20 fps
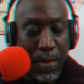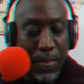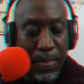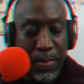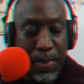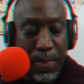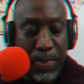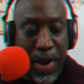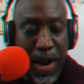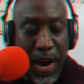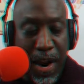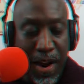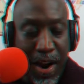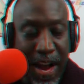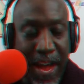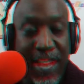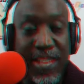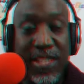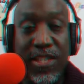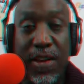prepare
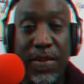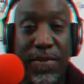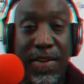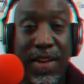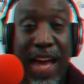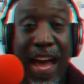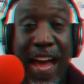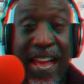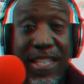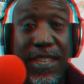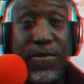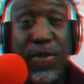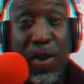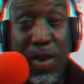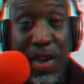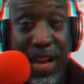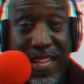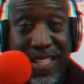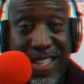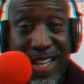as if you're
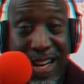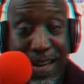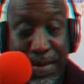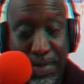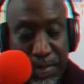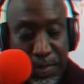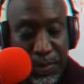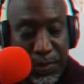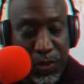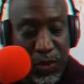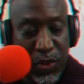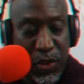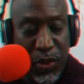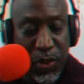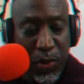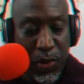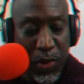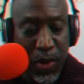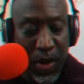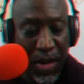next up.
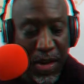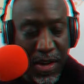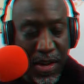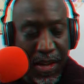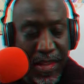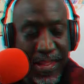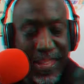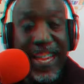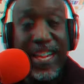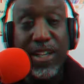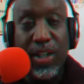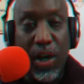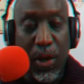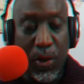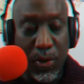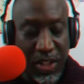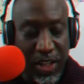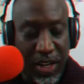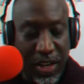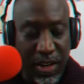Two, get
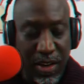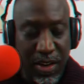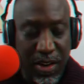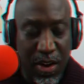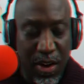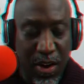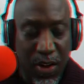coaching.